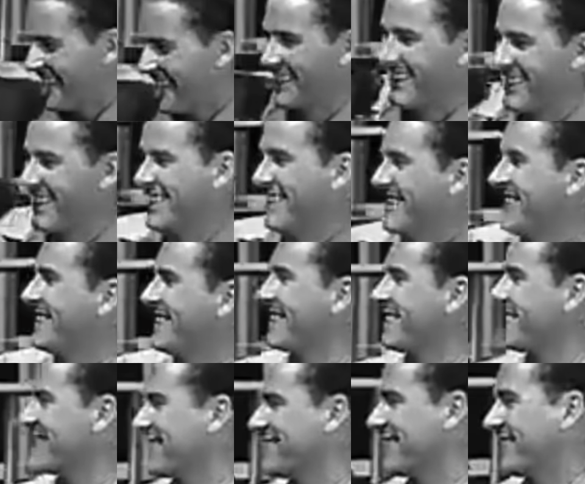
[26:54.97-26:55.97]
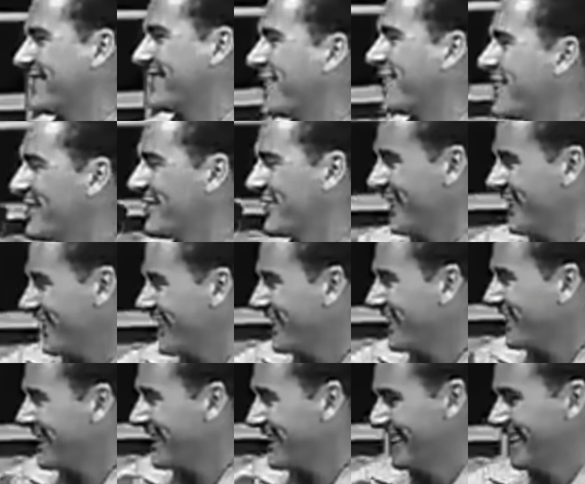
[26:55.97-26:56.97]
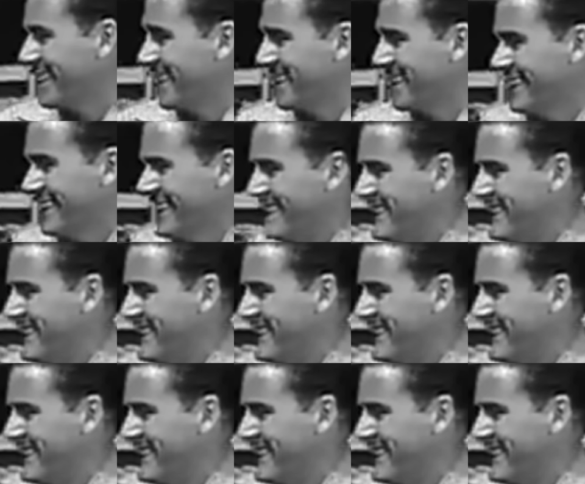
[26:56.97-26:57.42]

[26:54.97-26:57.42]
well-read and wrote several books,